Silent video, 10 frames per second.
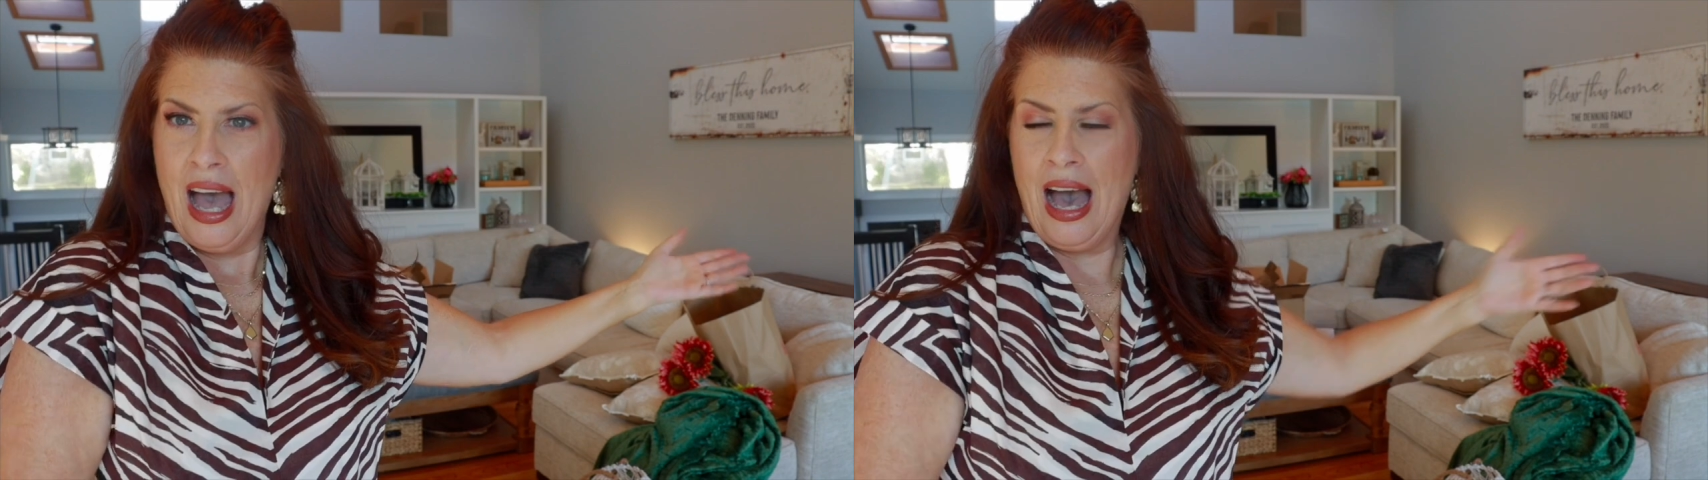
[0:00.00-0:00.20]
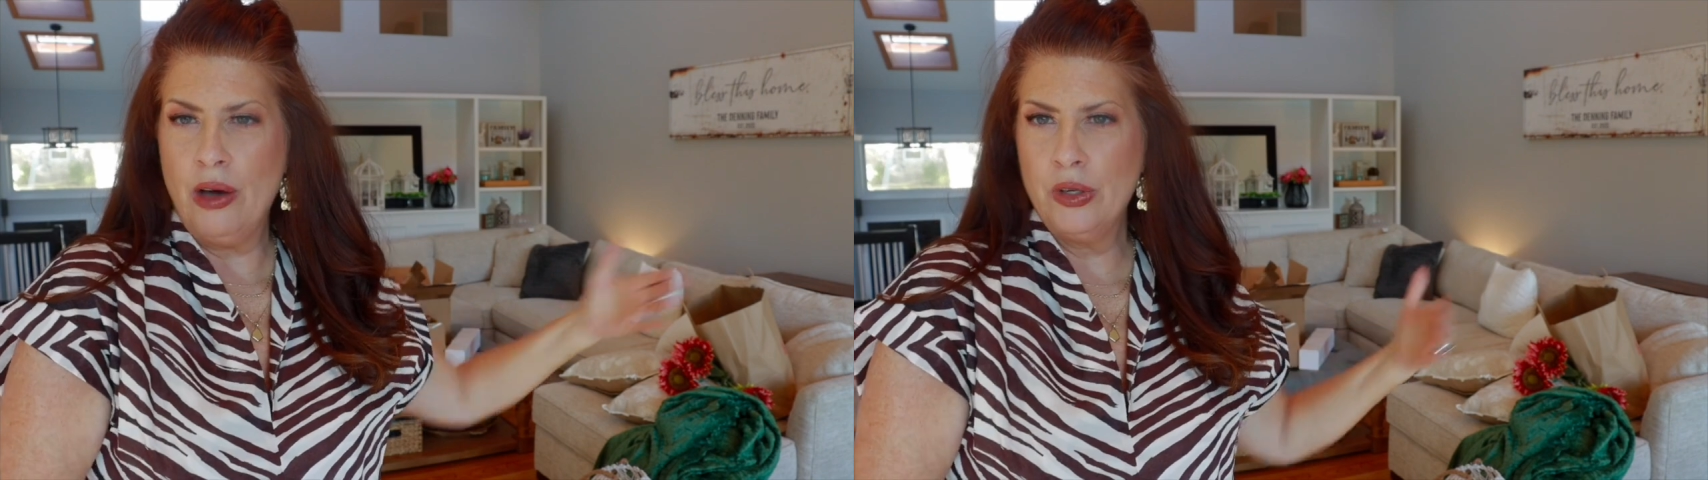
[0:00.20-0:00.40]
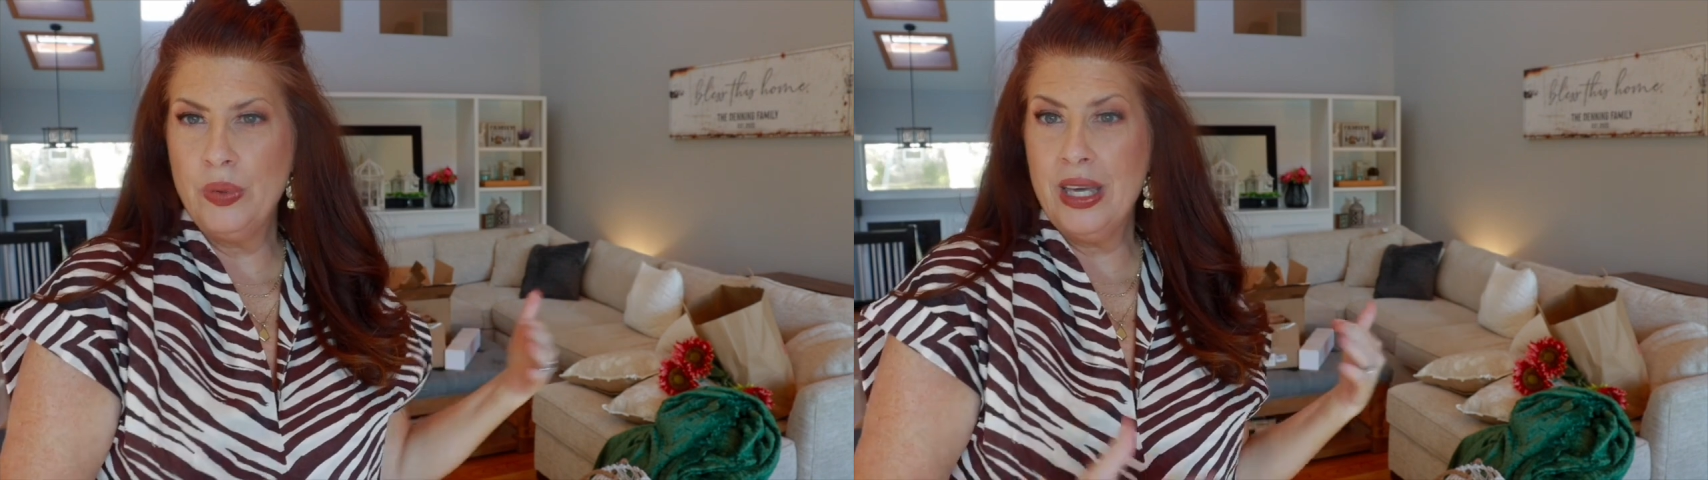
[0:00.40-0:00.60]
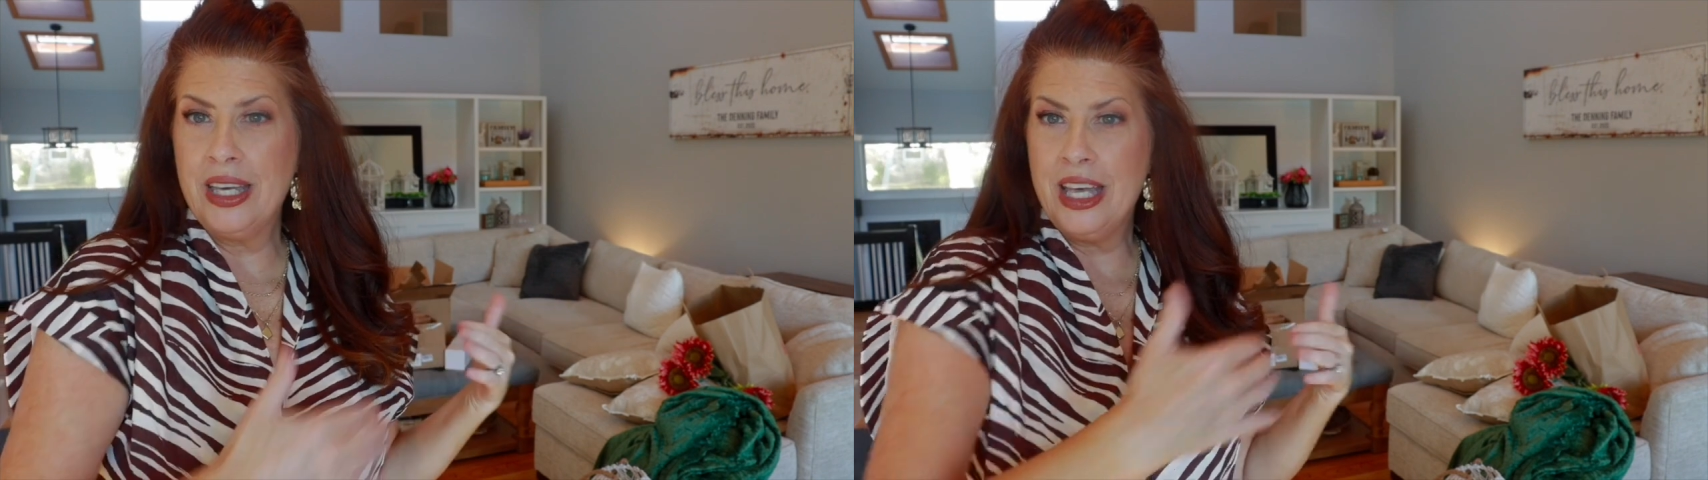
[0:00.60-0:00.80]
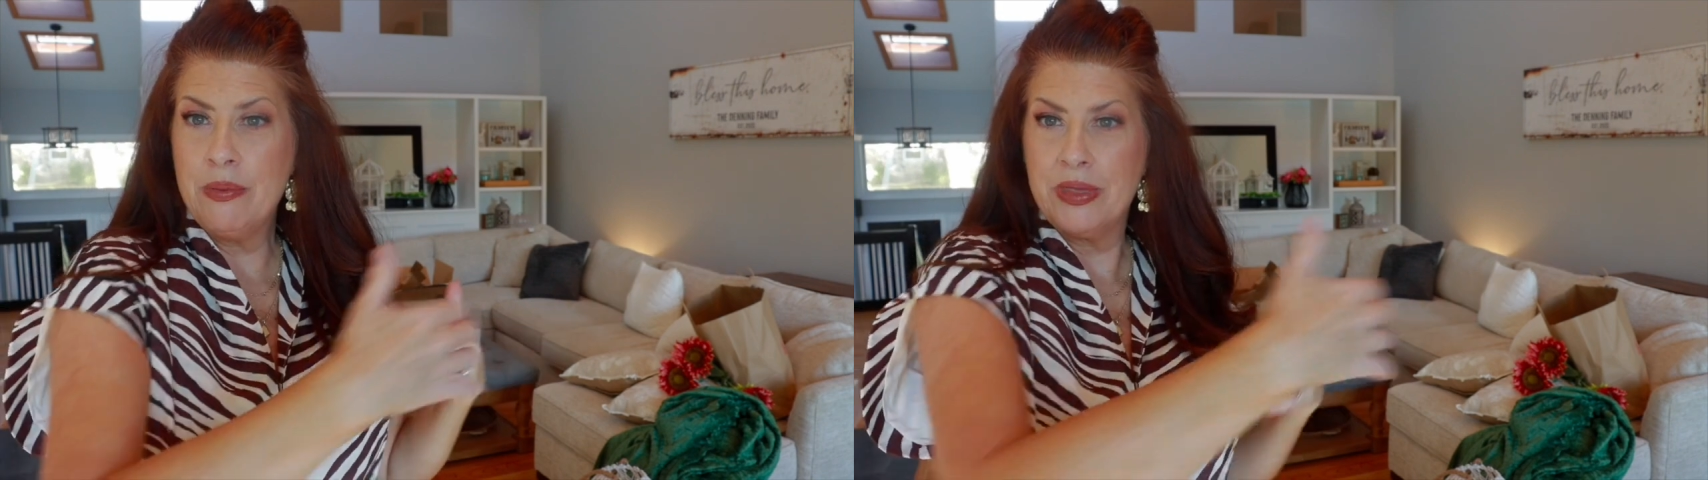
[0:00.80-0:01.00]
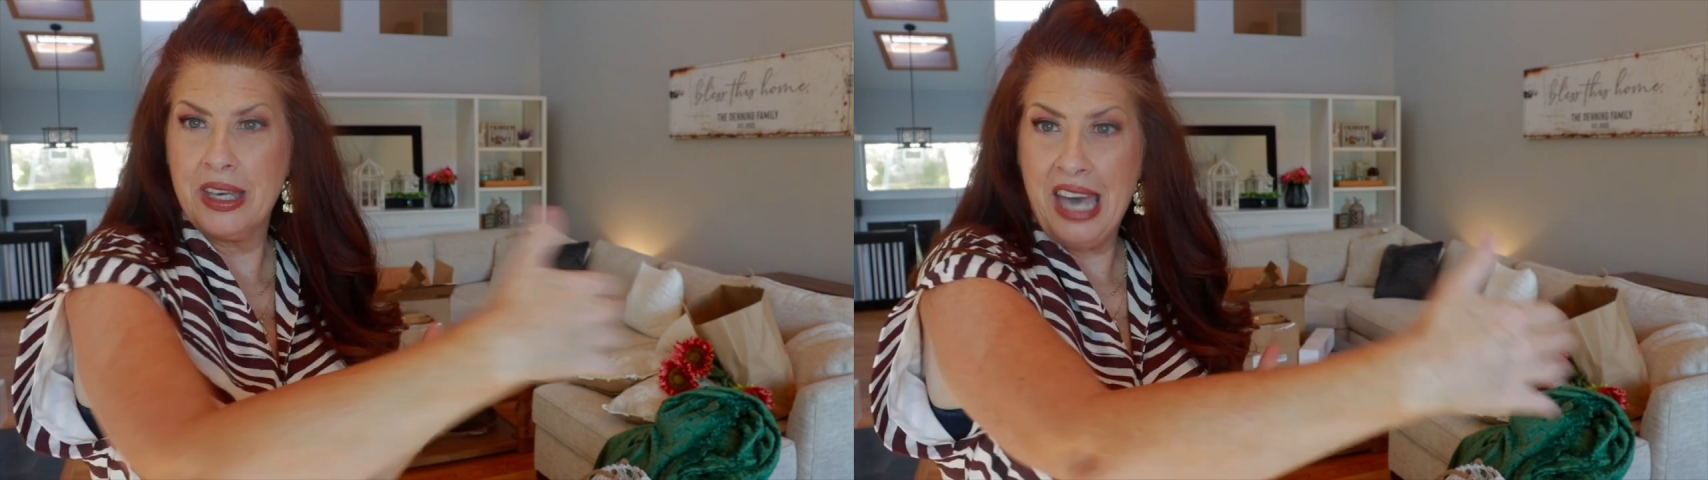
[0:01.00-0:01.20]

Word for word: How do we keep the